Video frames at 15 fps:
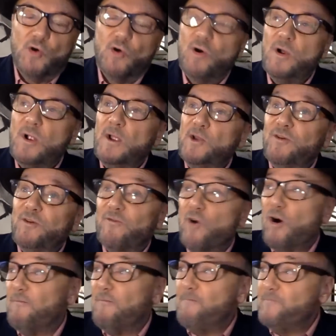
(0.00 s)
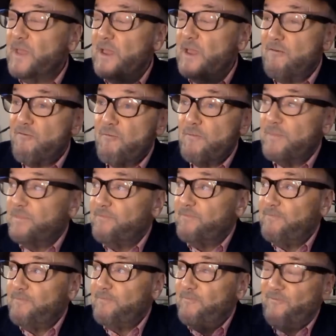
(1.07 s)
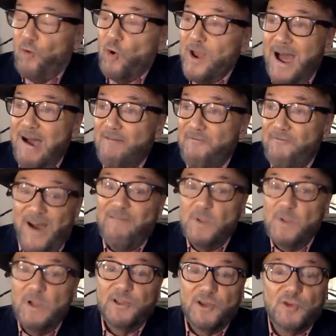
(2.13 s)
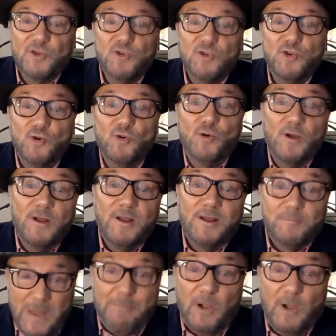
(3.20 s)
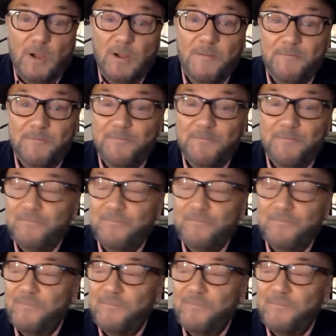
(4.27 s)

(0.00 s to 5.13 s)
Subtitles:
So you've got 4.5-5 million new people,